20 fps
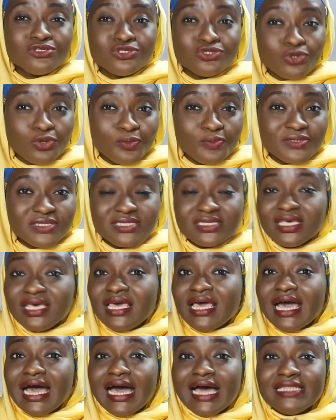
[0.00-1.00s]
soaps,
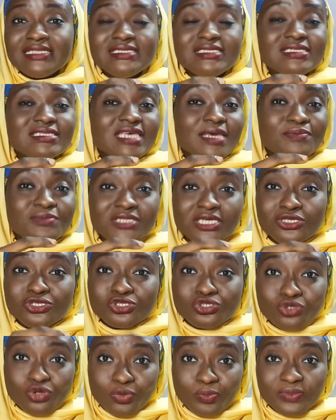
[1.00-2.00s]
antiseptic
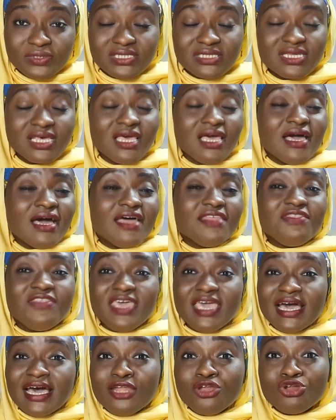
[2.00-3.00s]
soaps,
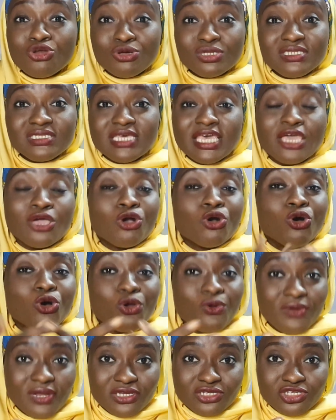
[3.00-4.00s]
they are not
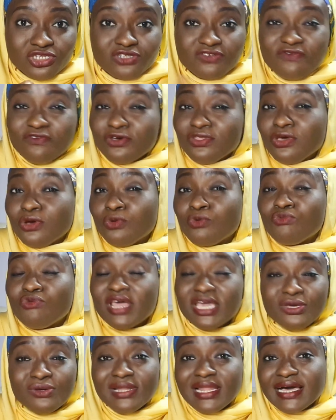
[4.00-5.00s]
encouraged for your
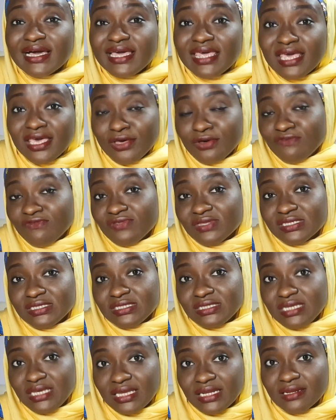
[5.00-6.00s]
regular care of the
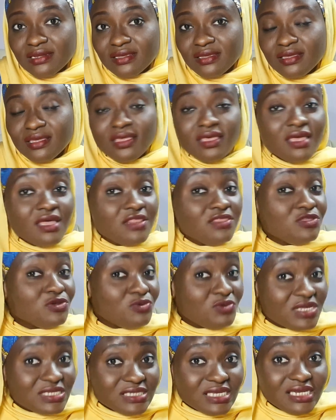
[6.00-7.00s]
skin. The
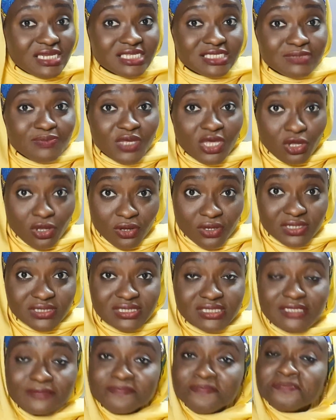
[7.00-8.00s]
reason is
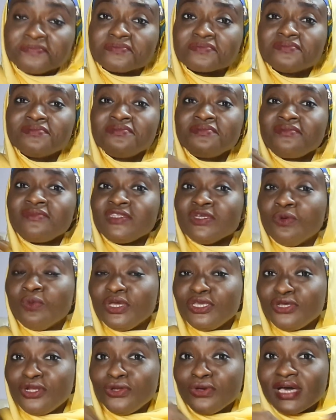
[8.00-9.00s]
because
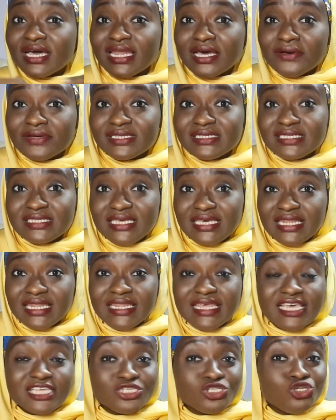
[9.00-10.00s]
when you look at our skin,
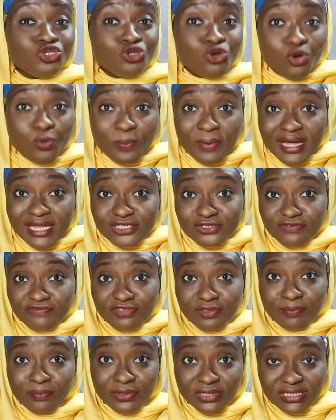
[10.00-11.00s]
there's no part
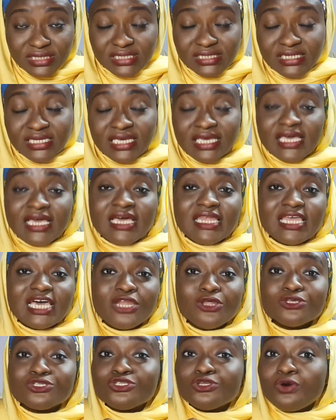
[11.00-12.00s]
of the body
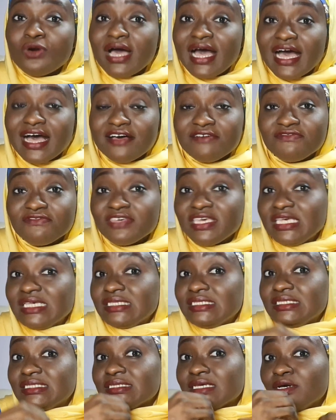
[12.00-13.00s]
that does not have
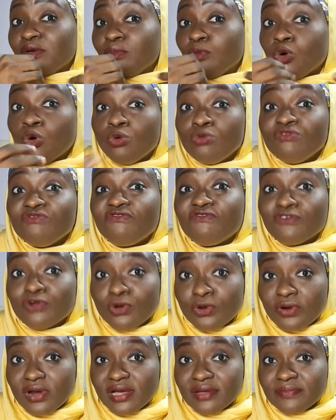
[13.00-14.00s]
its own
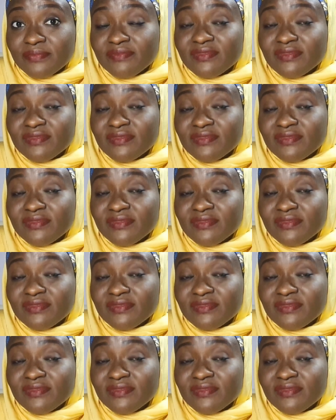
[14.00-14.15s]
flora,